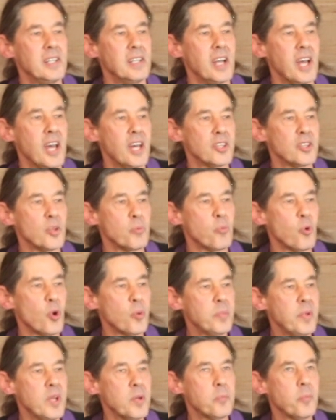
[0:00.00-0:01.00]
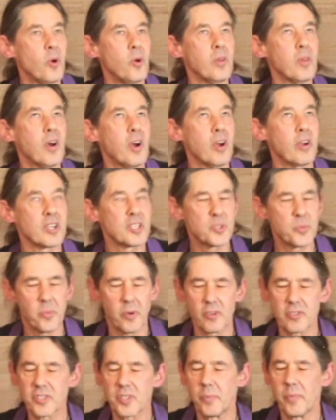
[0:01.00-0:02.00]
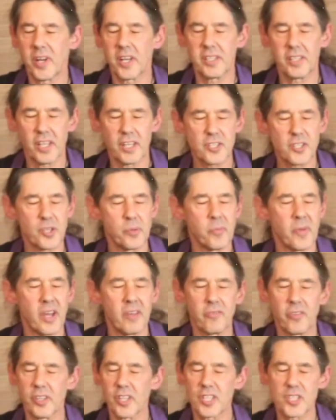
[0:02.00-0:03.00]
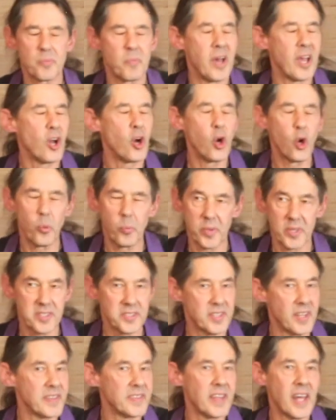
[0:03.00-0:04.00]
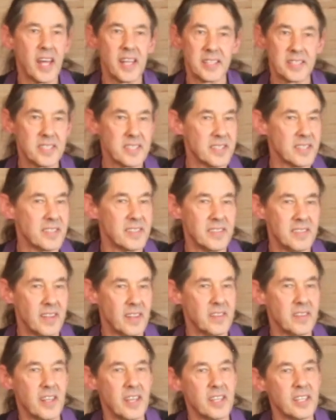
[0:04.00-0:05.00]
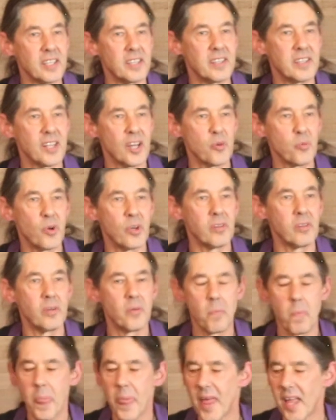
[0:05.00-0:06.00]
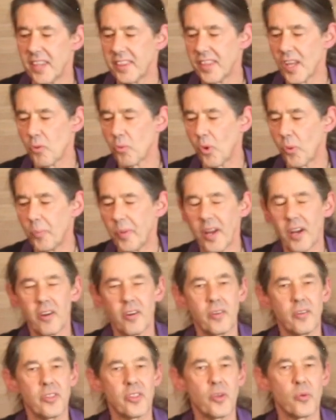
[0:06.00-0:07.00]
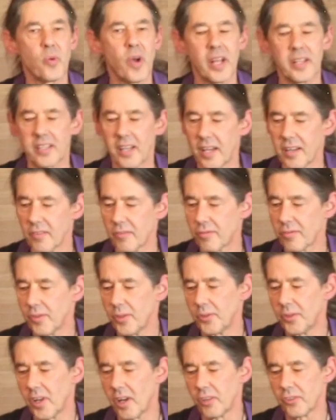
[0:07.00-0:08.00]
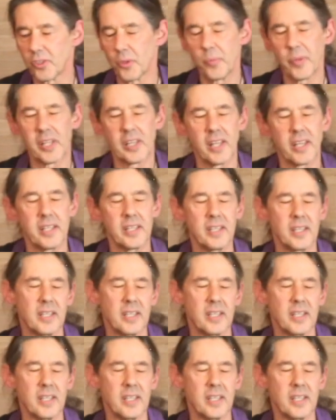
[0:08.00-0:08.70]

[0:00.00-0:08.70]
and the more people are exposed to meditation and mindfulness, my hope is that that's the thing that will bear the right kind of fruit ultimately.